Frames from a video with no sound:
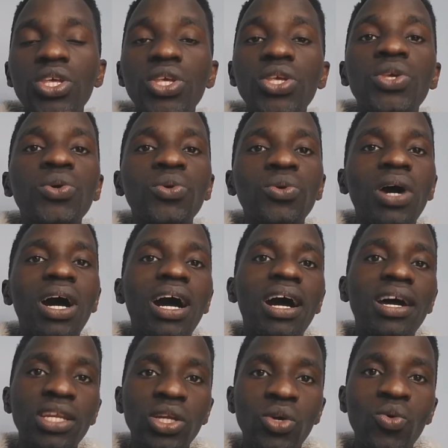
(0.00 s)
you
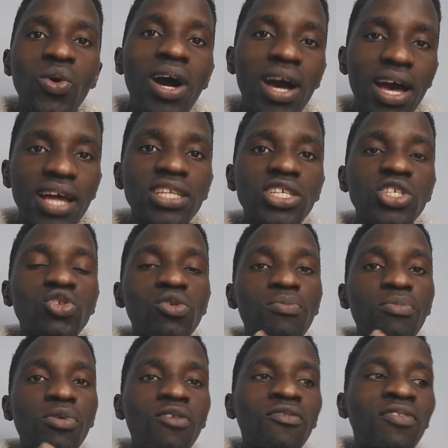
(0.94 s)
are required to
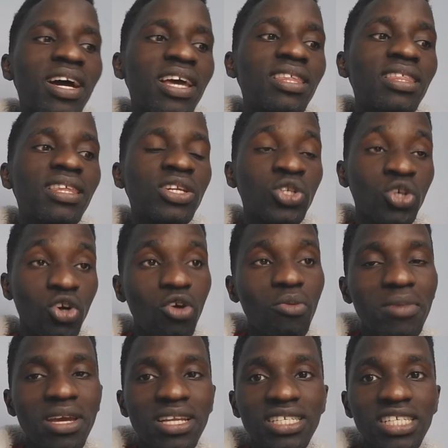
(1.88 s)
provide the
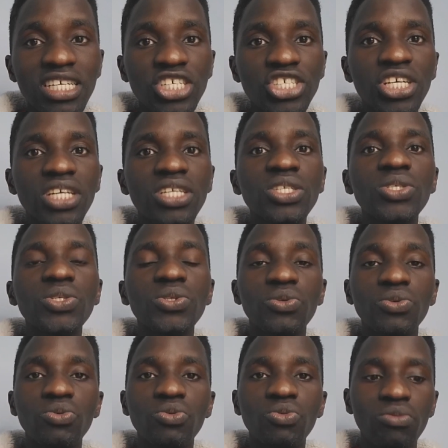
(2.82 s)
documentation
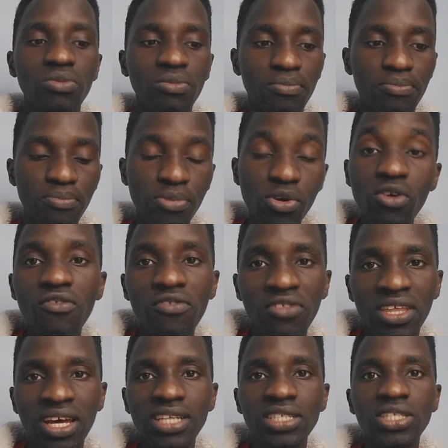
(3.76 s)
to
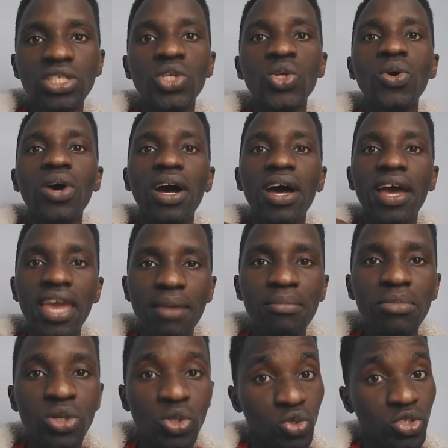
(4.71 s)
prove that you are
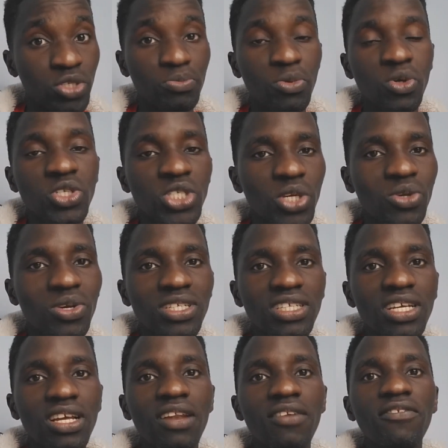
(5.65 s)
able to sponsor
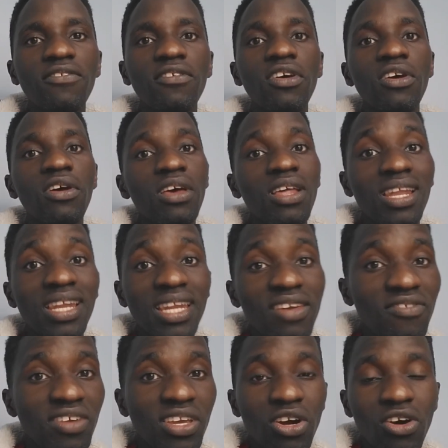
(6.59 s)
yourself
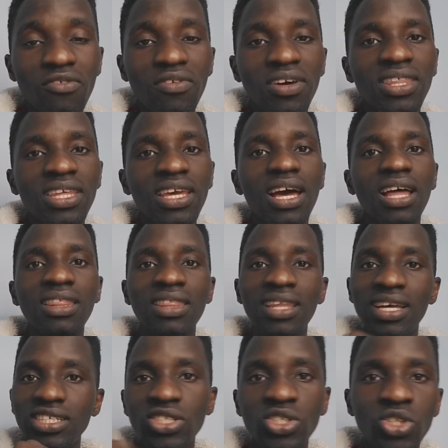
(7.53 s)
living over there, and
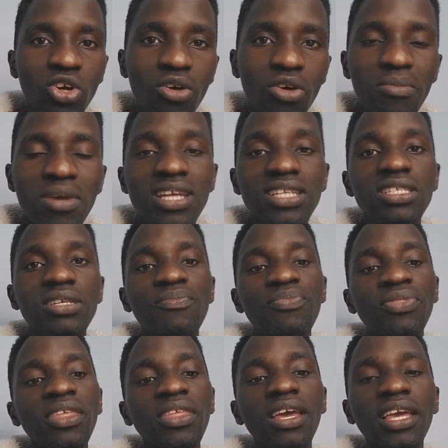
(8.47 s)
that document
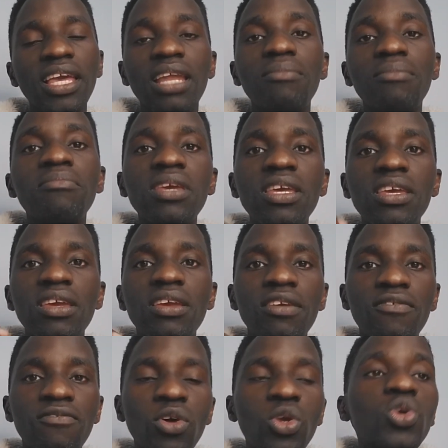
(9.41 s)
can
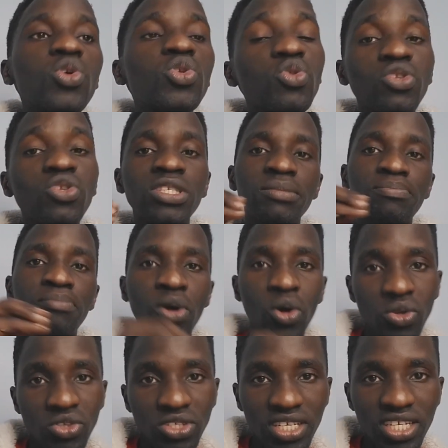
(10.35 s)
be for you to
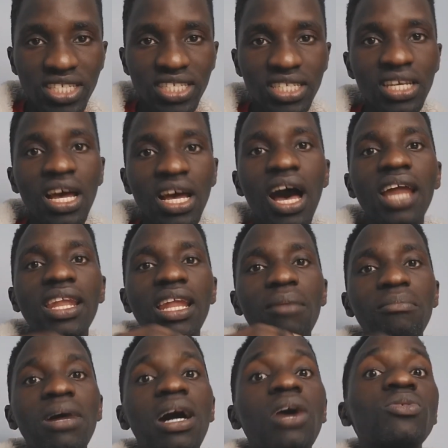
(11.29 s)
deposit an
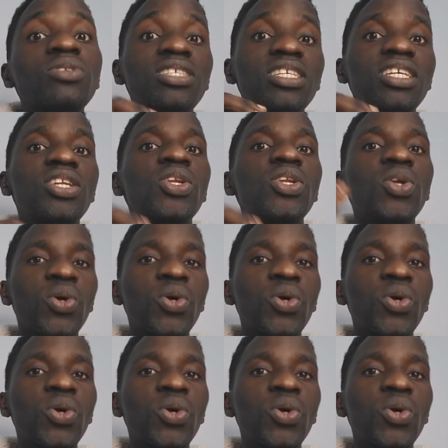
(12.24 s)
amount in